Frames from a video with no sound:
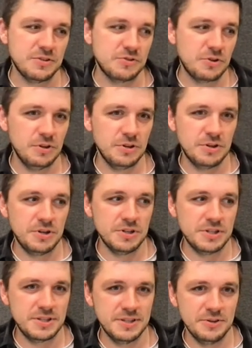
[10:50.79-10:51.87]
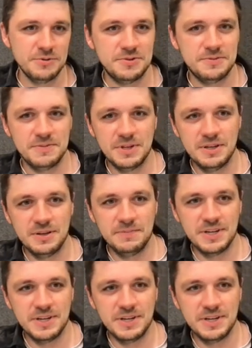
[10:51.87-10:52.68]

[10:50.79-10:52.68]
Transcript: controllers those uh,